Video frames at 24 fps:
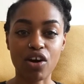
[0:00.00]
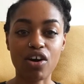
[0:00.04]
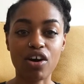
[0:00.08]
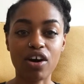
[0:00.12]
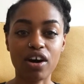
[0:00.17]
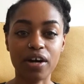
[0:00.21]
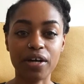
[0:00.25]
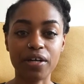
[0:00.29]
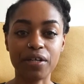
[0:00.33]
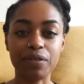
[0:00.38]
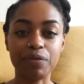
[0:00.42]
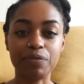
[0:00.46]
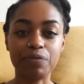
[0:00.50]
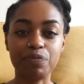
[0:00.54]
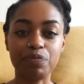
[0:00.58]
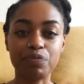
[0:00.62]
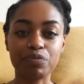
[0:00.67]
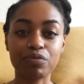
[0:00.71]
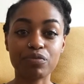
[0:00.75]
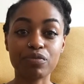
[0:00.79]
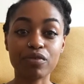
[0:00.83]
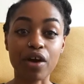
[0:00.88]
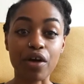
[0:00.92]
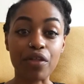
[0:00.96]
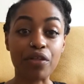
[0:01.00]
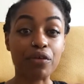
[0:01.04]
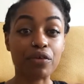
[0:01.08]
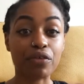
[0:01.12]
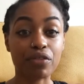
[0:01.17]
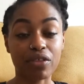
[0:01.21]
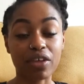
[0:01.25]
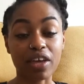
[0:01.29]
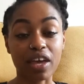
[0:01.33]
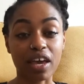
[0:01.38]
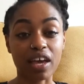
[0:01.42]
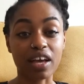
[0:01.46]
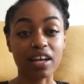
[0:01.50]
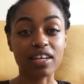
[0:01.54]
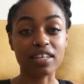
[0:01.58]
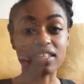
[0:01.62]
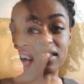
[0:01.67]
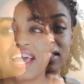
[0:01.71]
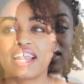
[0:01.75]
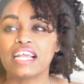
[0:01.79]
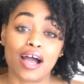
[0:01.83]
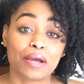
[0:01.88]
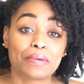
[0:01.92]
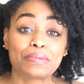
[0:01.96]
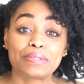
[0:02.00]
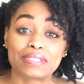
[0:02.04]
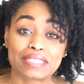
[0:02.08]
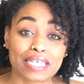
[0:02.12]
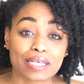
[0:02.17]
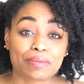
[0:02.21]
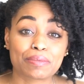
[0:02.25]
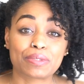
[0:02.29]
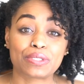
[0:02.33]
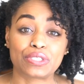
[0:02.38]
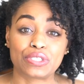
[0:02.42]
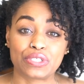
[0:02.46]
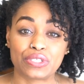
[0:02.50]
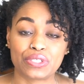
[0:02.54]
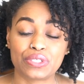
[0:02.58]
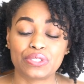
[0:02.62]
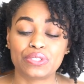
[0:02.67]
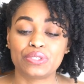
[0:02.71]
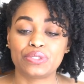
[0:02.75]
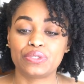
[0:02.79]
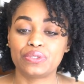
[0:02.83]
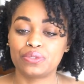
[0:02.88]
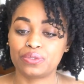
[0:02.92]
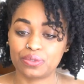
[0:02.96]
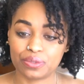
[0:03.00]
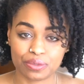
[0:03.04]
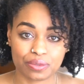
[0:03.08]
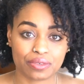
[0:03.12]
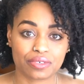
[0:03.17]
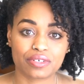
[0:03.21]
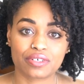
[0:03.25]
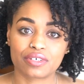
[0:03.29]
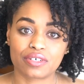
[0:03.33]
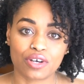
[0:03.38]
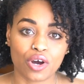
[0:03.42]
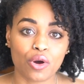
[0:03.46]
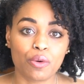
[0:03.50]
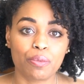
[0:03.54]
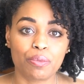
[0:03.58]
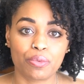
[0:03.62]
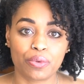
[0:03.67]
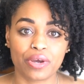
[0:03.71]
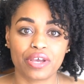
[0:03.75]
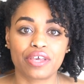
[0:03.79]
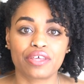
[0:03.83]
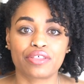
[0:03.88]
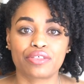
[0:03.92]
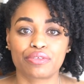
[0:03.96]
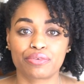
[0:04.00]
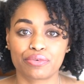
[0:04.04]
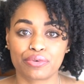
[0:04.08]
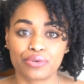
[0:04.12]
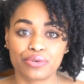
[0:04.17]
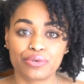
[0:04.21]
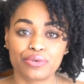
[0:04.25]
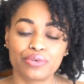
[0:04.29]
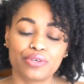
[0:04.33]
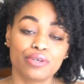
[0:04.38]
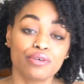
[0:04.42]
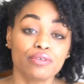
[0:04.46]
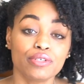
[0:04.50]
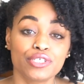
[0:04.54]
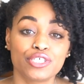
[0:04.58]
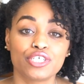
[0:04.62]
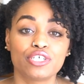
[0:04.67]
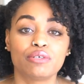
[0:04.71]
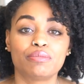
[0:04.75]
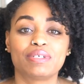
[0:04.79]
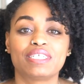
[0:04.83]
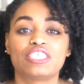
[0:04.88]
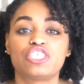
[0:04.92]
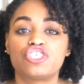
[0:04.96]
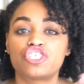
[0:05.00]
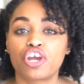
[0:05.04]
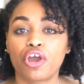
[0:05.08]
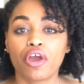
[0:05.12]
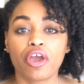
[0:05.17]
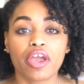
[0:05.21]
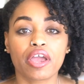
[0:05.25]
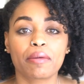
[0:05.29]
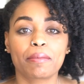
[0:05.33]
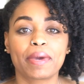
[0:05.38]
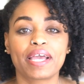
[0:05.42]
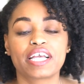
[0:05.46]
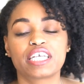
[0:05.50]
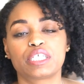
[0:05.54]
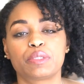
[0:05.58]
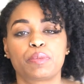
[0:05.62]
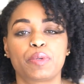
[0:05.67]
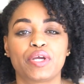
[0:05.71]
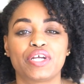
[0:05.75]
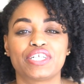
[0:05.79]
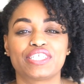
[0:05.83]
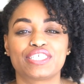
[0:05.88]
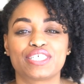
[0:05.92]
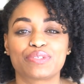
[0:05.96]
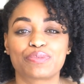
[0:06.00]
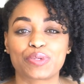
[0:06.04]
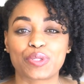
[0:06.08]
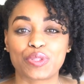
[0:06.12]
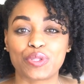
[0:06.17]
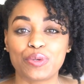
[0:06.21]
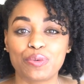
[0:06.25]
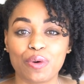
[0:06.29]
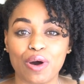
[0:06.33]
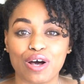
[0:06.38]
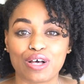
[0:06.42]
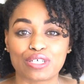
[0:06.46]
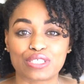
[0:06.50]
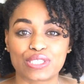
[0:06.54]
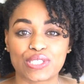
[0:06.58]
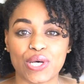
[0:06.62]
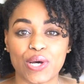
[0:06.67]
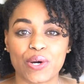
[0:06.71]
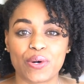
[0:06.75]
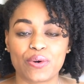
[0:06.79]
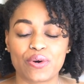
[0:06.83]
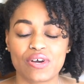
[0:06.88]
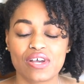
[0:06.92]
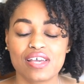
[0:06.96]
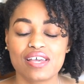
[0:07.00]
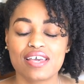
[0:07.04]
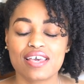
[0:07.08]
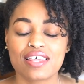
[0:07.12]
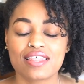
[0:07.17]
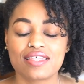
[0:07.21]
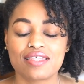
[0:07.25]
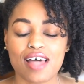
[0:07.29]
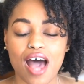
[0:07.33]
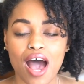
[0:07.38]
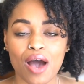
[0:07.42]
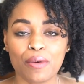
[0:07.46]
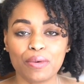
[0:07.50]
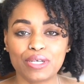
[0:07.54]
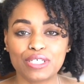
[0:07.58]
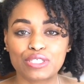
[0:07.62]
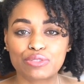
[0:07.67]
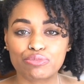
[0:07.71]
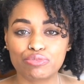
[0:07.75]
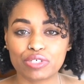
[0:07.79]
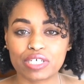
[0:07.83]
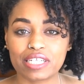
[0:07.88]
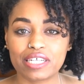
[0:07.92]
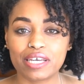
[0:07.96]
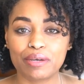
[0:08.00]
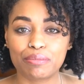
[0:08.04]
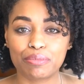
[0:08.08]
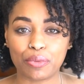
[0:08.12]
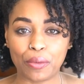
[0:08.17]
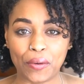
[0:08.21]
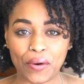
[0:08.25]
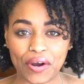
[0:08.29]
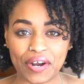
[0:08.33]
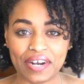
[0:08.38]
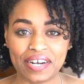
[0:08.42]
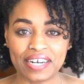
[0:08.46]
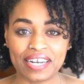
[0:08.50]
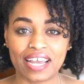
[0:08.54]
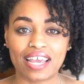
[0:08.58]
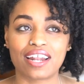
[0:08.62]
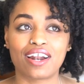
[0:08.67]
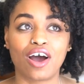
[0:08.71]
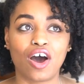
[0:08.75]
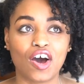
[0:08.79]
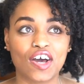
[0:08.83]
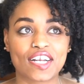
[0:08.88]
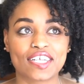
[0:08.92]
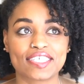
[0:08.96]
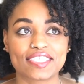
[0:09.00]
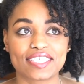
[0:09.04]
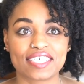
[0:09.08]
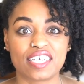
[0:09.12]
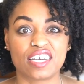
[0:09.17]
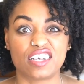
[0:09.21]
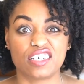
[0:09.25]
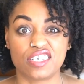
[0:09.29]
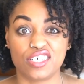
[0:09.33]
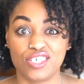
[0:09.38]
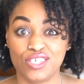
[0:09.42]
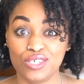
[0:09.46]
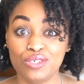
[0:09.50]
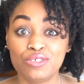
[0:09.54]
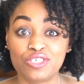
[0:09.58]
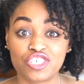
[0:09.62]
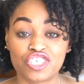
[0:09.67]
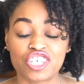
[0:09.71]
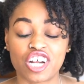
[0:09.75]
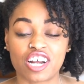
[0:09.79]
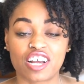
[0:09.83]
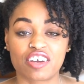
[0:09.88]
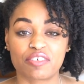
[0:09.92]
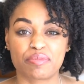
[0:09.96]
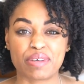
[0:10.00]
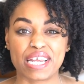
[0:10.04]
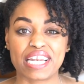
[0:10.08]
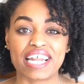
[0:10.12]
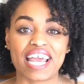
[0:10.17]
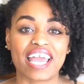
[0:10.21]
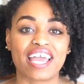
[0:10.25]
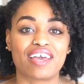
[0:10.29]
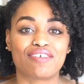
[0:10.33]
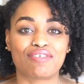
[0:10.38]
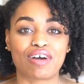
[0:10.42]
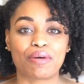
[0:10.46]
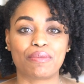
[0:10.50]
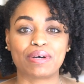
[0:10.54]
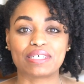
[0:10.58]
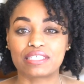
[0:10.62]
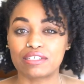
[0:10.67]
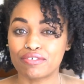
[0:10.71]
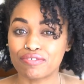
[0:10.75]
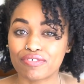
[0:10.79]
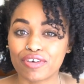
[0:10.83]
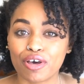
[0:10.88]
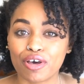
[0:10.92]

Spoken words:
and some personal things as well that I was able to cope with through YouTube and sharing my experiences with you all. So that was really important and honestly a huge chunk of my day. If I wasn't